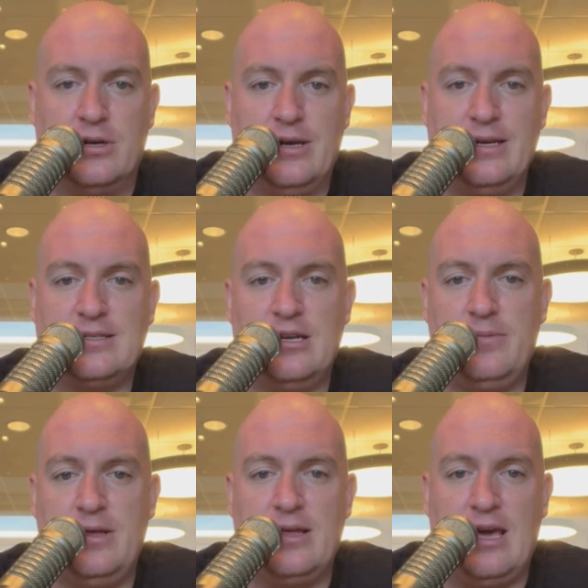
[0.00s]
It's going to be
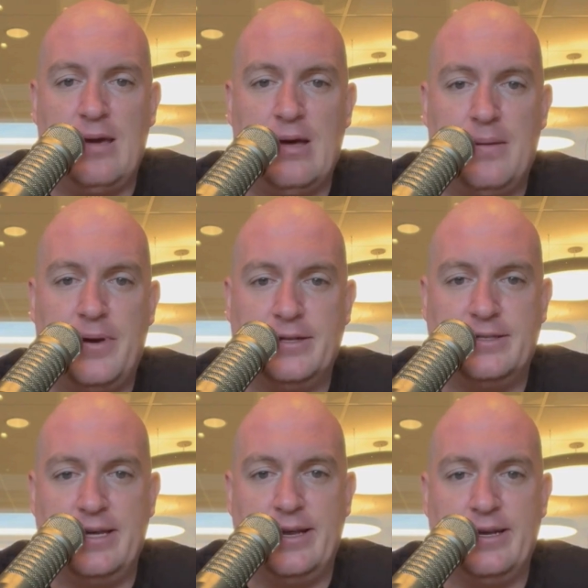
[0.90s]
the game at Penn
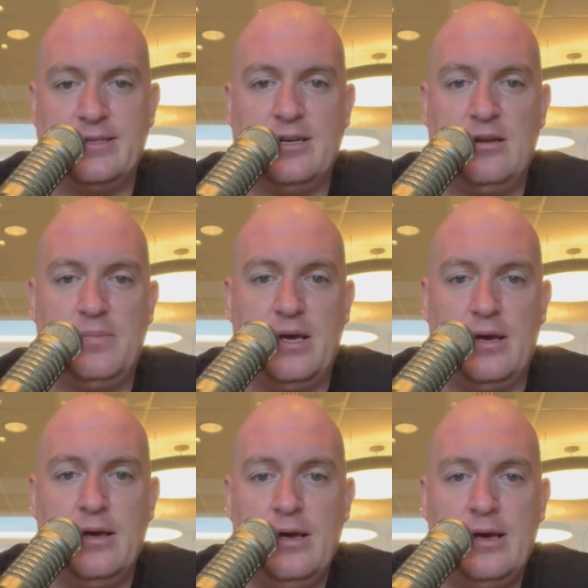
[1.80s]
State. It's going to be
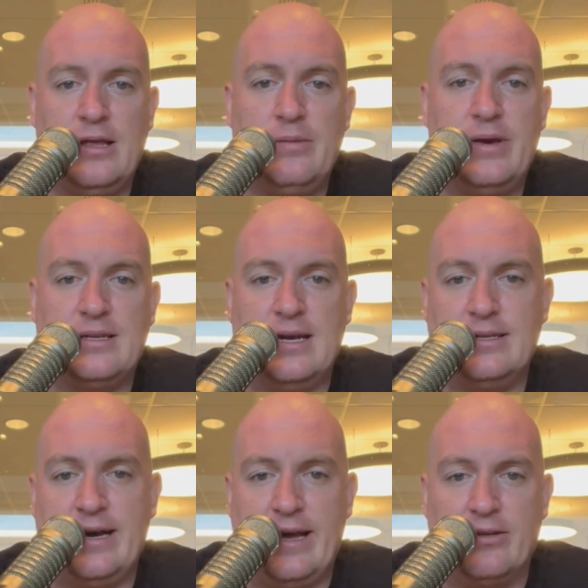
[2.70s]
in the Big Ten
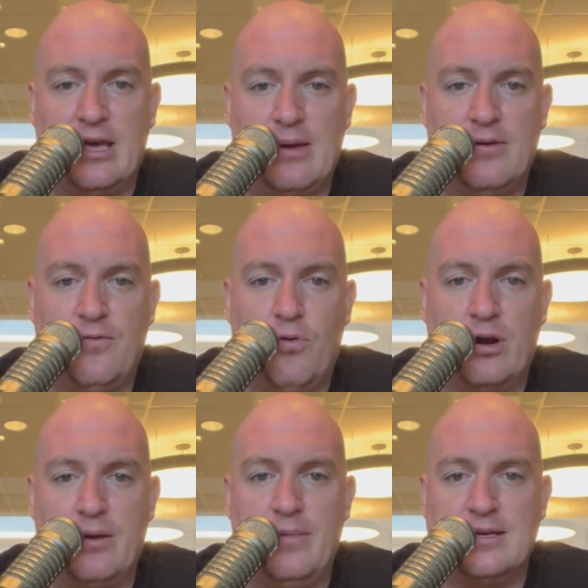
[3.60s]
title game if Oregon
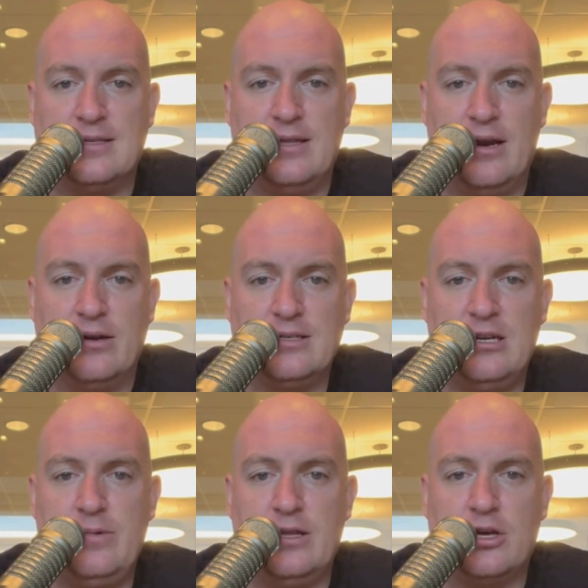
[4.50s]
makes it there. It's going to be
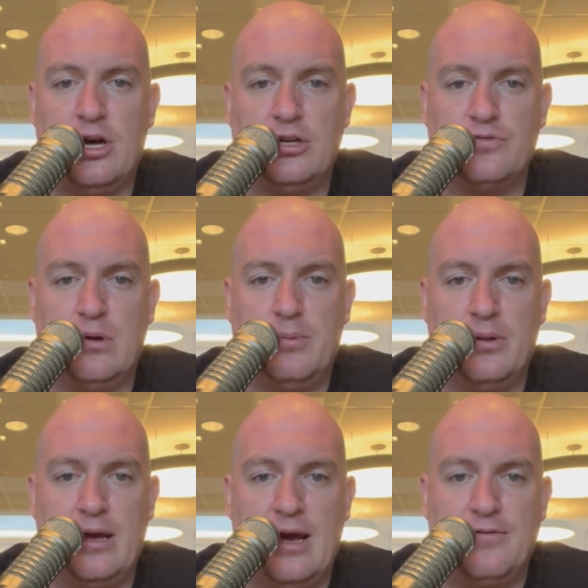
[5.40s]
in the college football
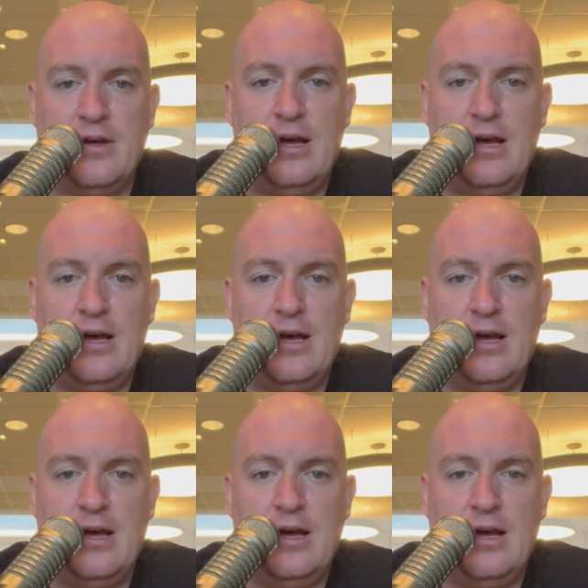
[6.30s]
playoff.